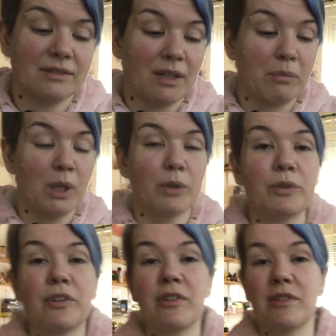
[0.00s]

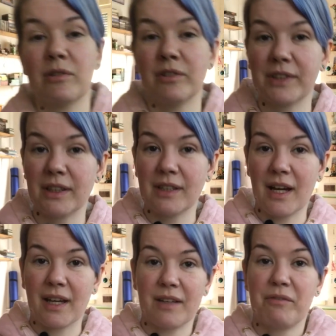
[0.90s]
upload a result and
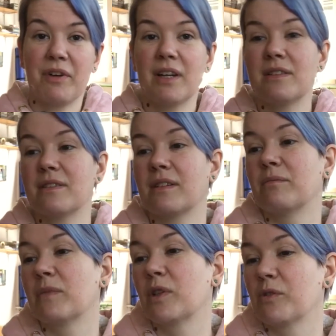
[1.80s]
I can find
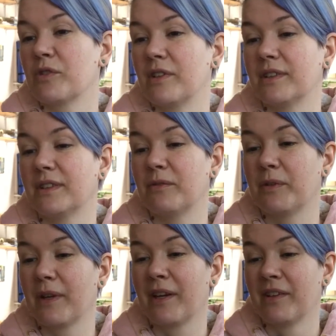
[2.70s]
some close
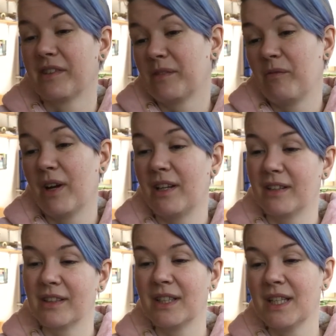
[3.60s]
relatives, because why
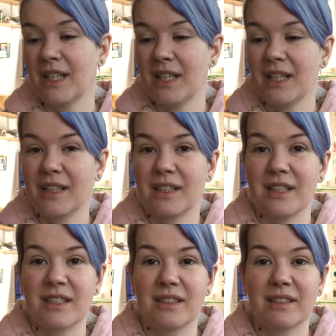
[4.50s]
not?
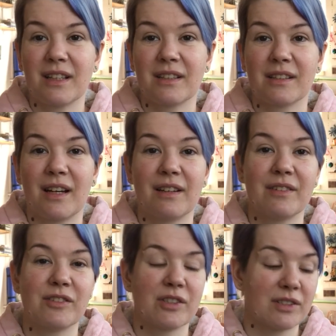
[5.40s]
It's kind
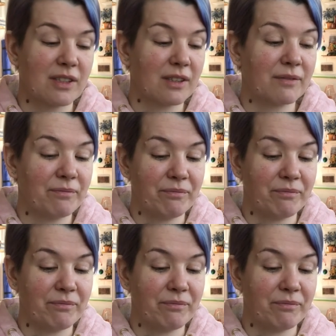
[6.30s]
of interesting.